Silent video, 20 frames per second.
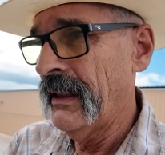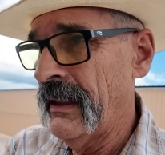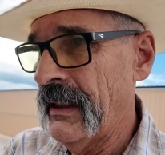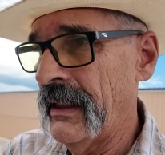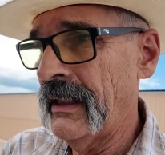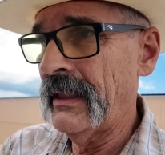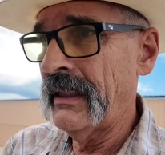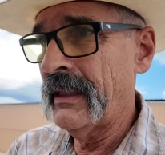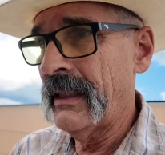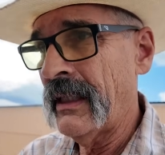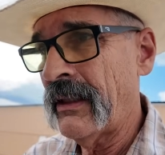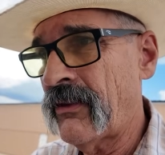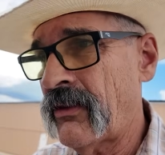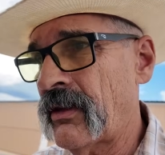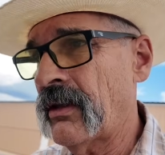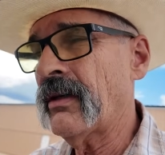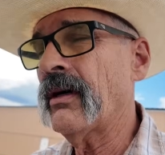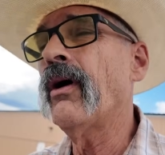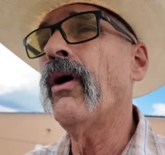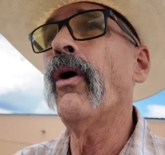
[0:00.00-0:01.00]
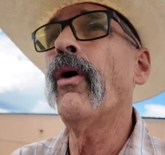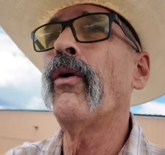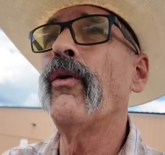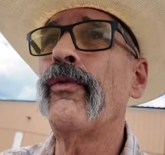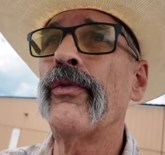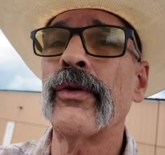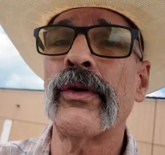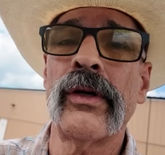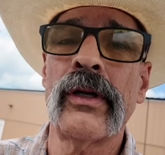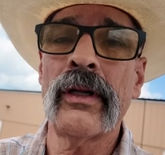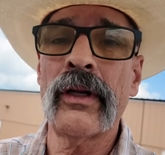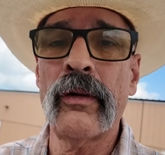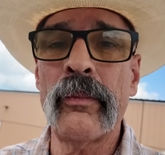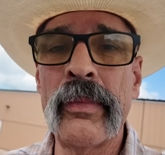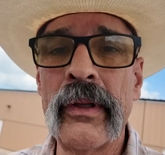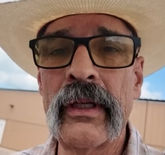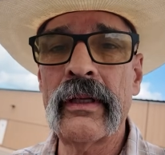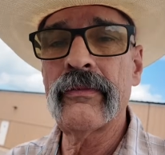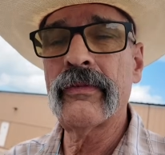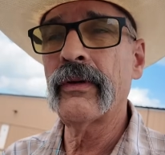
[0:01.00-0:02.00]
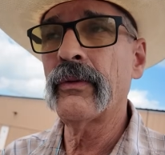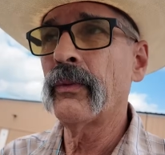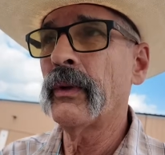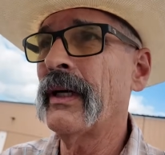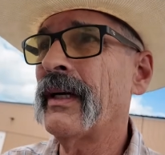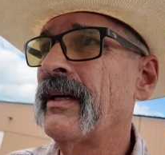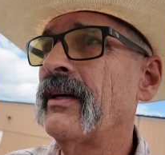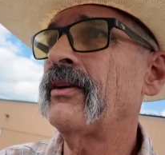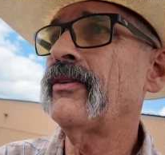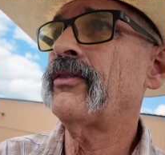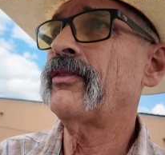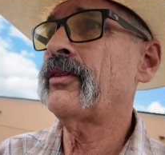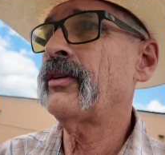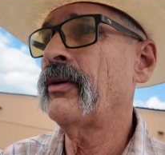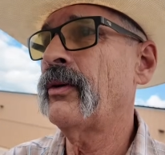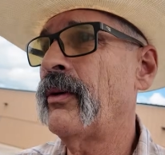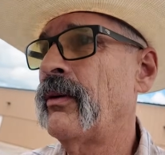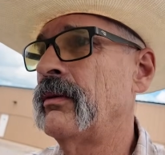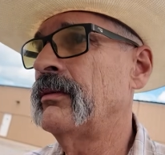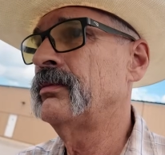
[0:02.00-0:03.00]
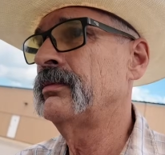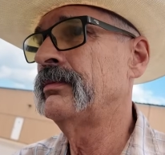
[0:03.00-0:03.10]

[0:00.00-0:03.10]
And that's over a little bit of a ways, so